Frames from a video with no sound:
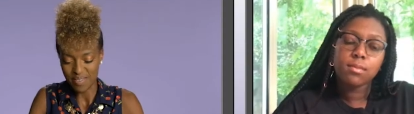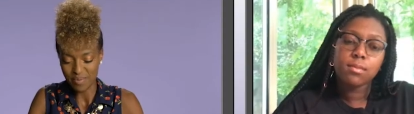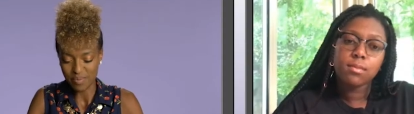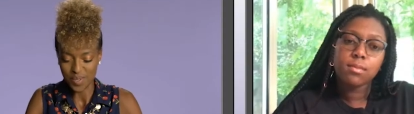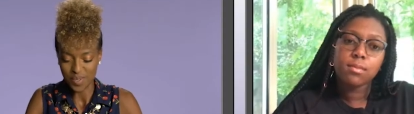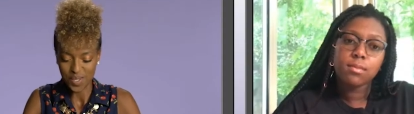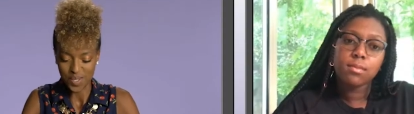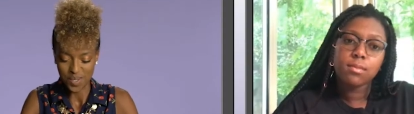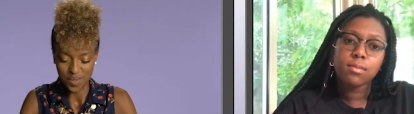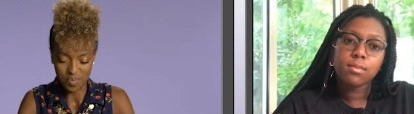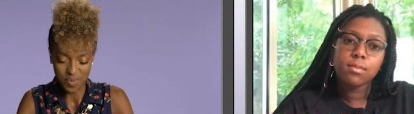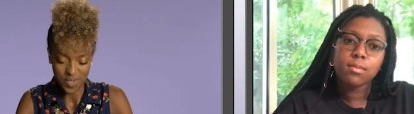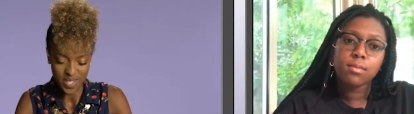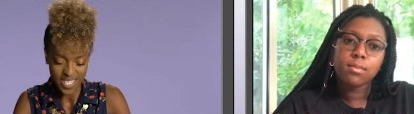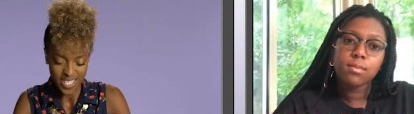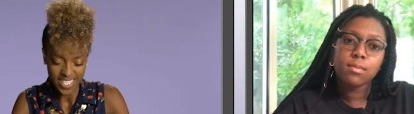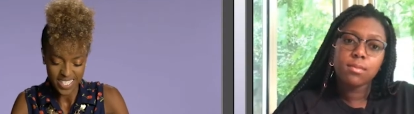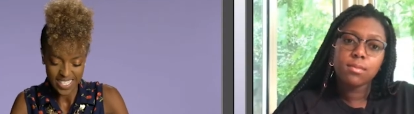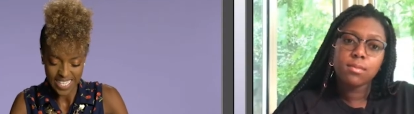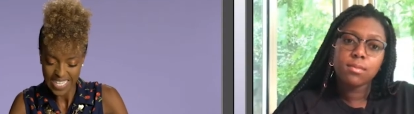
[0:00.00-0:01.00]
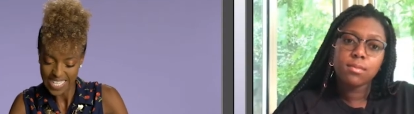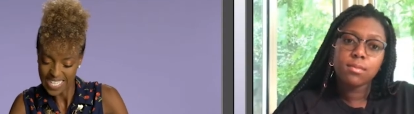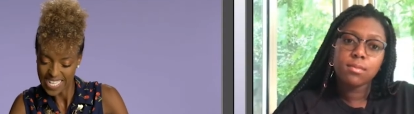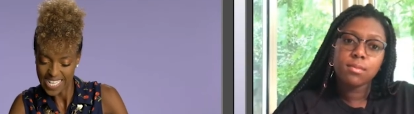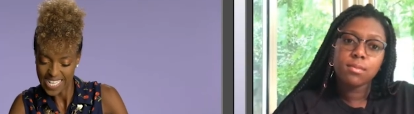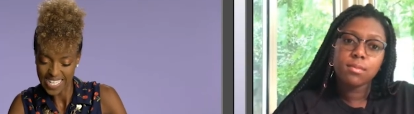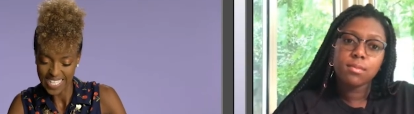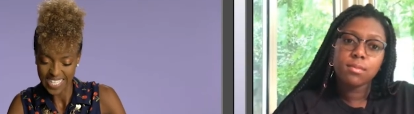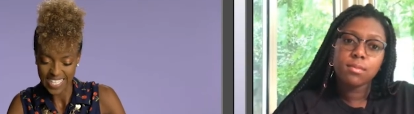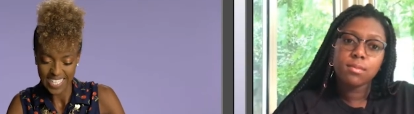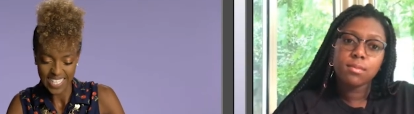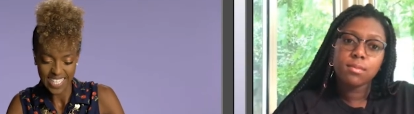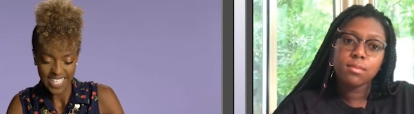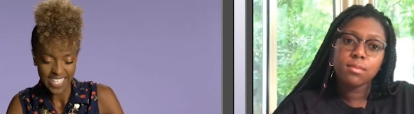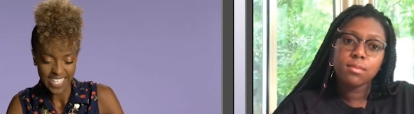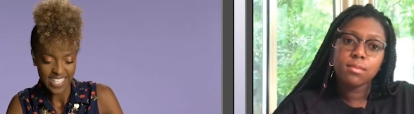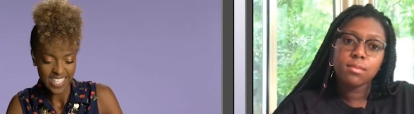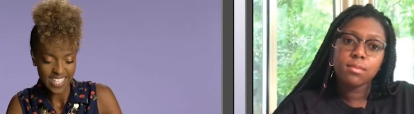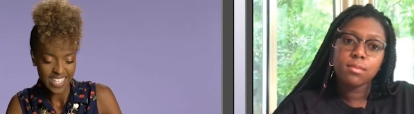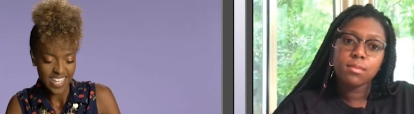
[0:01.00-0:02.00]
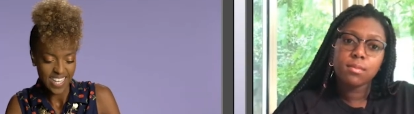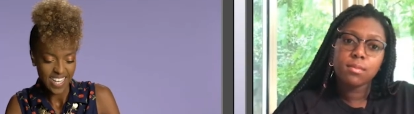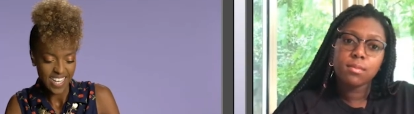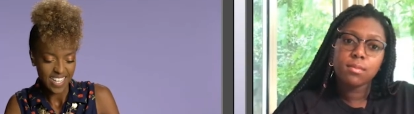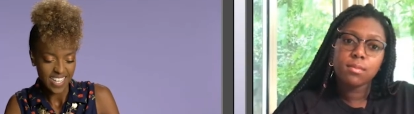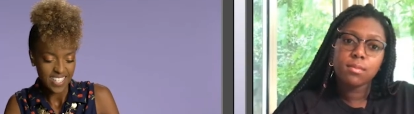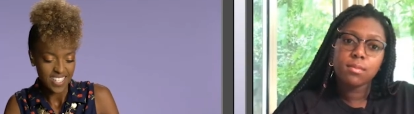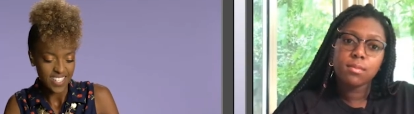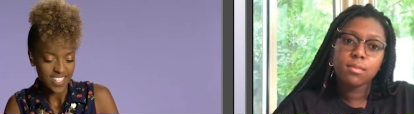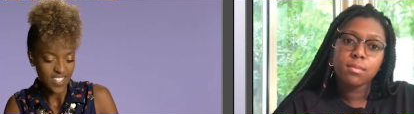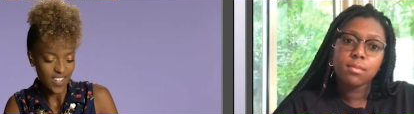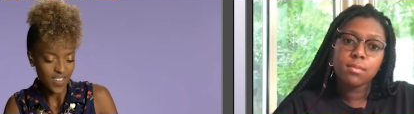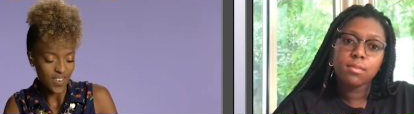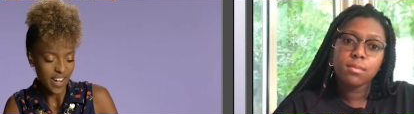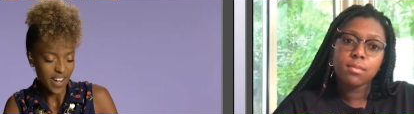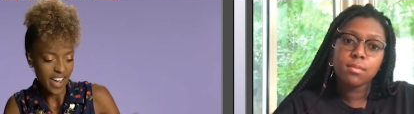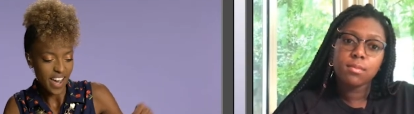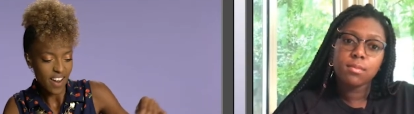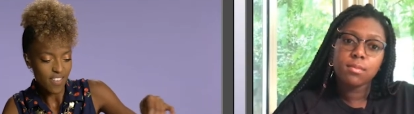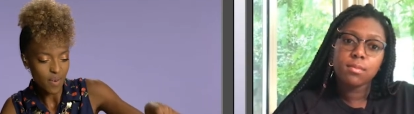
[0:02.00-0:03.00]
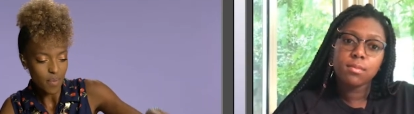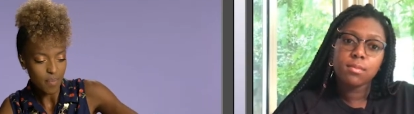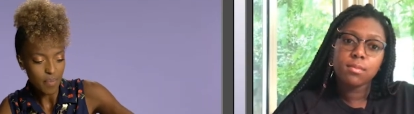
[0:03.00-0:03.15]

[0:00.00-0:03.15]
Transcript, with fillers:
Speaker 1: am super excited. So I have a